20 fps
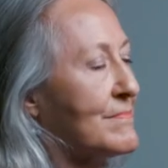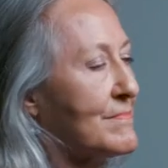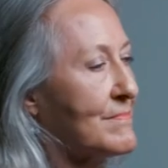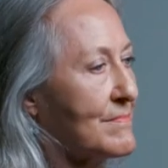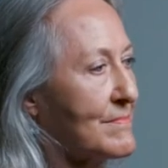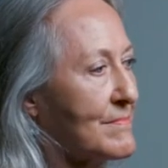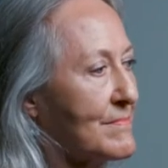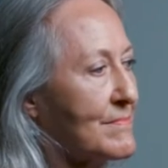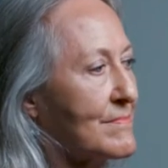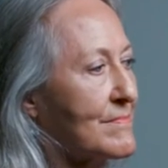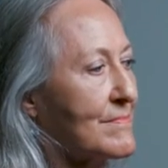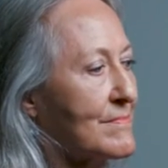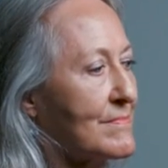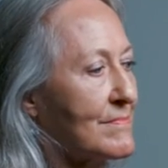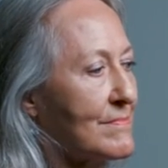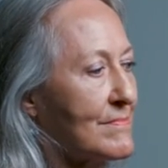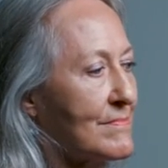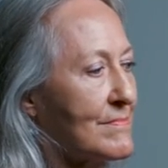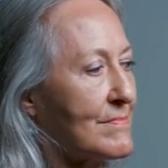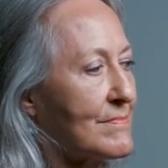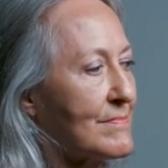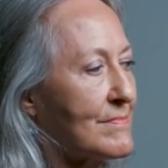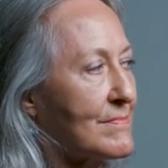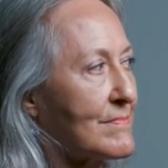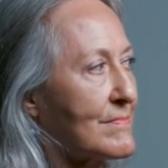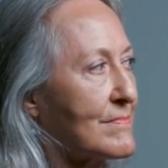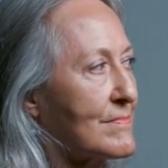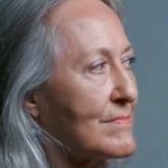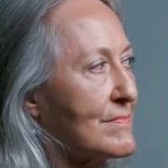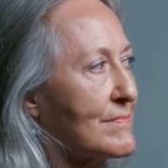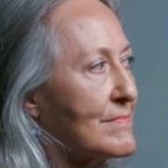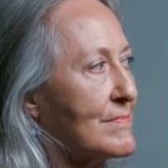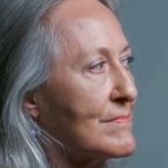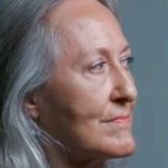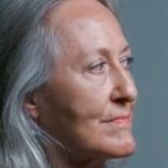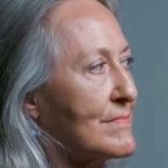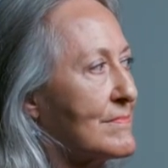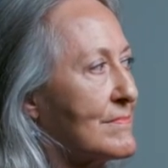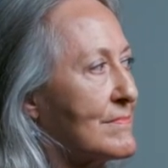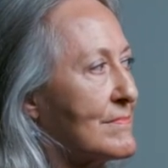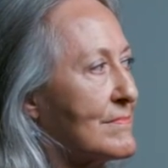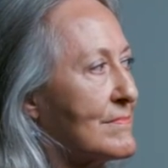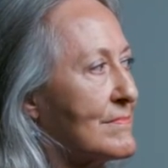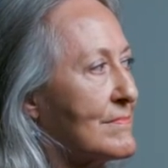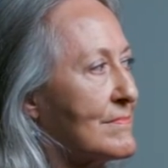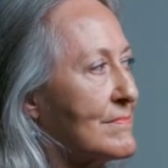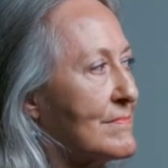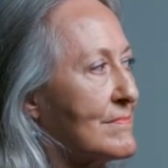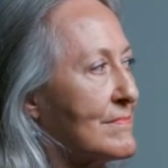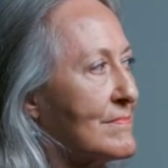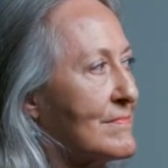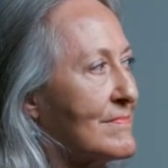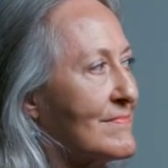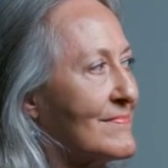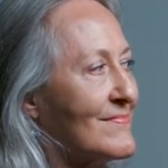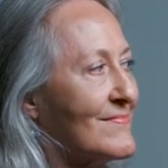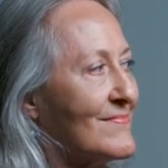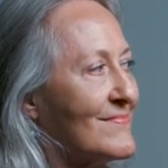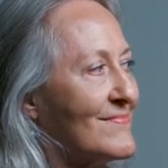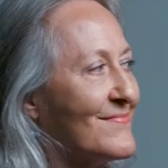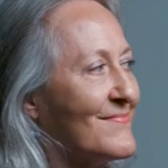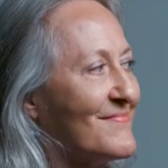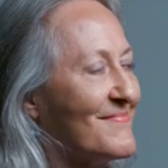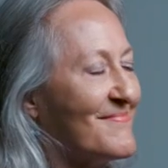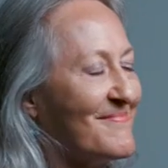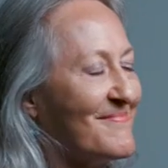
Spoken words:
The person shown says nothing.